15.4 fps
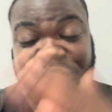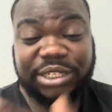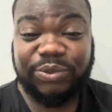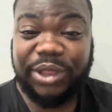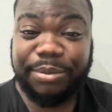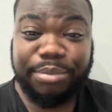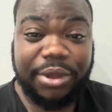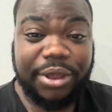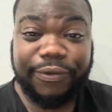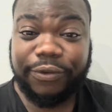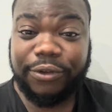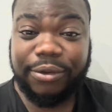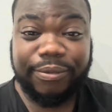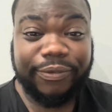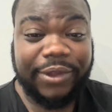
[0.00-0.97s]
sweet
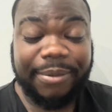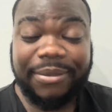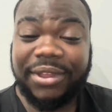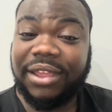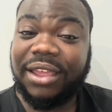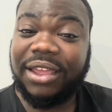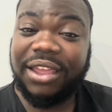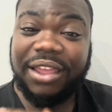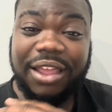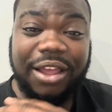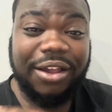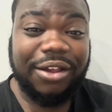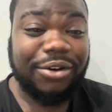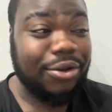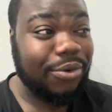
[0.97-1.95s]
perfume, fam. I
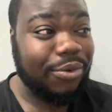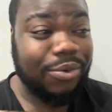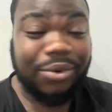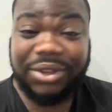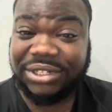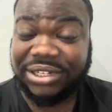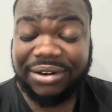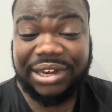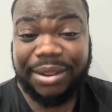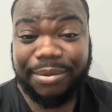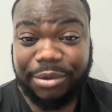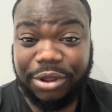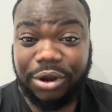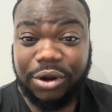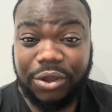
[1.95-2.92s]
don't know what's in them
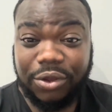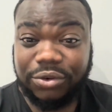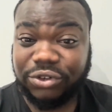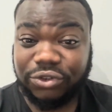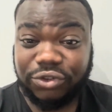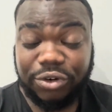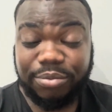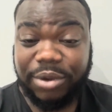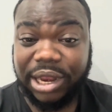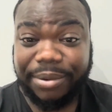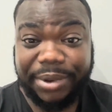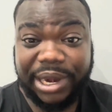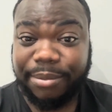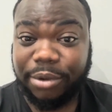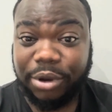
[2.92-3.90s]
colognes, boy.
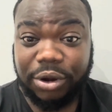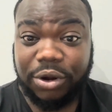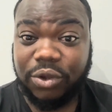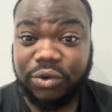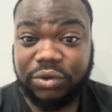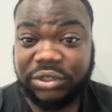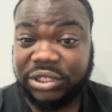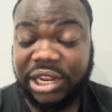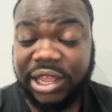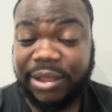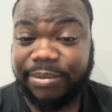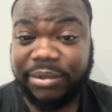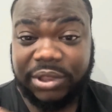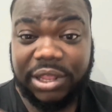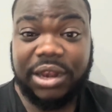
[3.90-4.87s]
But them colognes there,
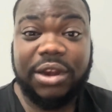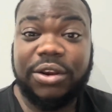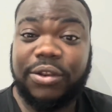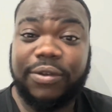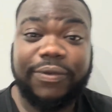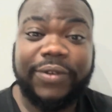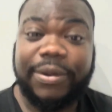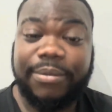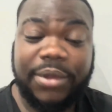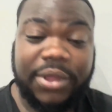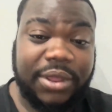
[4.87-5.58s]
I'm telling you, fam.